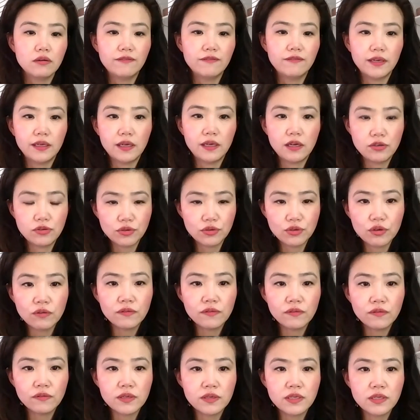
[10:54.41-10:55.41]
financial
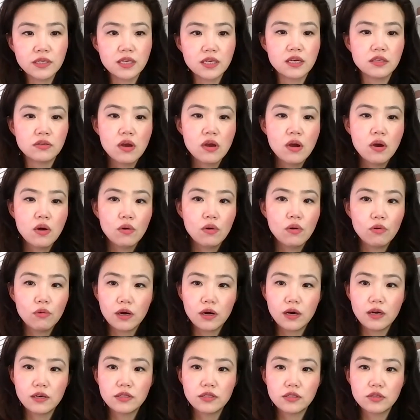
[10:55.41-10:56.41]
services
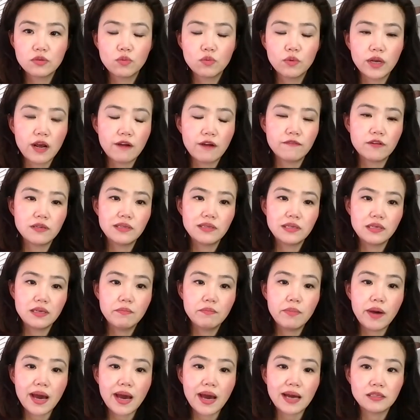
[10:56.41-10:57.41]
or just whatever is
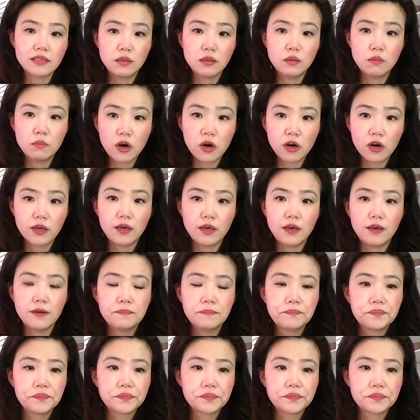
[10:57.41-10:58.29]
impacting the market.